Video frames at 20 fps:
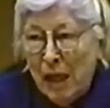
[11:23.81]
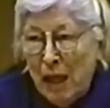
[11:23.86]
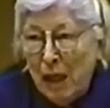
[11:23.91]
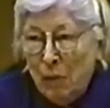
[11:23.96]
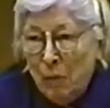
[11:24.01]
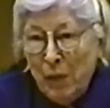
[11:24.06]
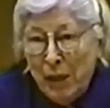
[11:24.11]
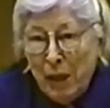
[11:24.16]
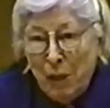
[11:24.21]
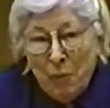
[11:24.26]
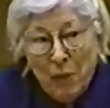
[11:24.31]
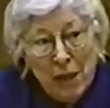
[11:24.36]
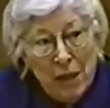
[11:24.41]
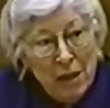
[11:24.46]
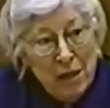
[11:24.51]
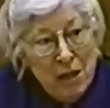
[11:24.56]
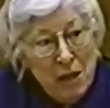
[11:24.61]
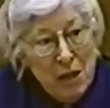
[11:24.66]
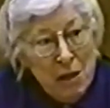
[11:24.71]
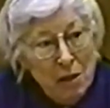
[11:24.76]
Uh, when I
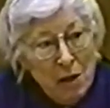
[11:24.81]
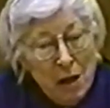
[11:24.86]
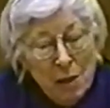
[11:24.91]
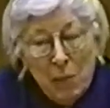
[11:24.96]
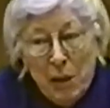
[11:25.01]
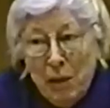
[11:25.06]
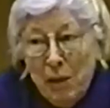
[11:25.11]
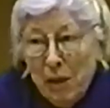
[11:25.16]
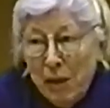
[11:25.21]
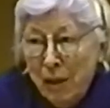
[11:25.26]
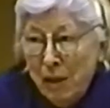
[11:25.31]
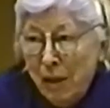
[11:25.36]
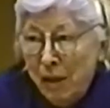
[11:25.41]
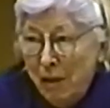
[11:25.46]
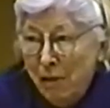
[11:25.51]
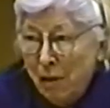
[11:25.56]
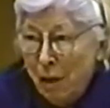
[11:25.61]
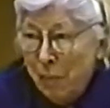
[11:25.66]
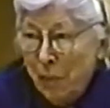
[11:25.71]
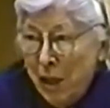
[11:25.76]
went into the Army, and
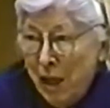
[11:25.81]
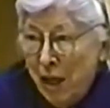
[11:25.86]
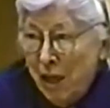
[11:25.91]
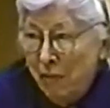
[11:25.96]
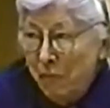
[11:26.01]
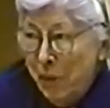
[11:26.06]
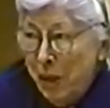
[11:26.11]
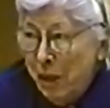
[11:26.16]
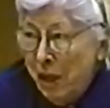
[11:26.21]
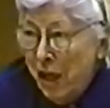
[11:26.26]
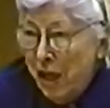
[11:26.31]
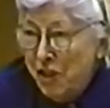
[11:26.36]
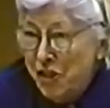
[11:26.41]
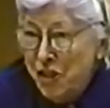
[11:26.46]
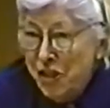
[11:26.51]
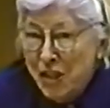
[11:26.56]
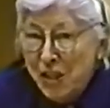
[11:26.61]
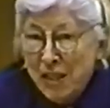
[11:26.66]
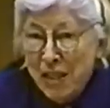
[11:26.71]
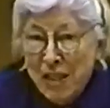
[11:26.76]
the Army gave me an
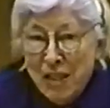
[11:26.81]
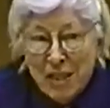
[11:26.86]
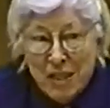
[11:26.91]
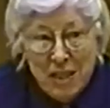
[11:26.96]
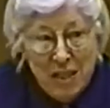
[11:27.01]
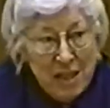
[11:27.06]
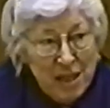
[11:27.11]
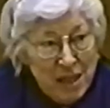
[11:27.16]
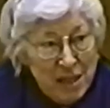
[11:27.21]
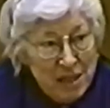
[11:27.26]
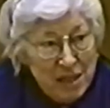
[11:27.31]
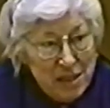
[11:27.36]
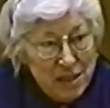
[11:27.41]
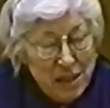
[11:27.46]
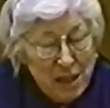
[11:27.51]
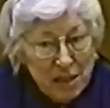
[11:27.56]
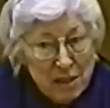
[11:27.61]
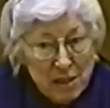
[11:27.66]
AGCT test,